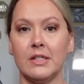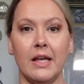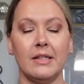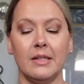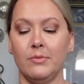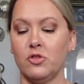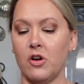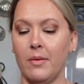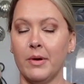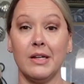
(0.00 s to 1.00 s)
and some
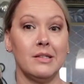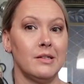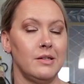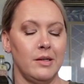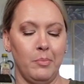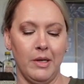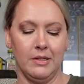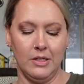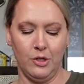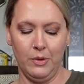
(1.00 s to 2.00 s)
strawberries to dip
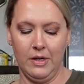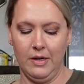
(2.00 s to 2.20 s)
into.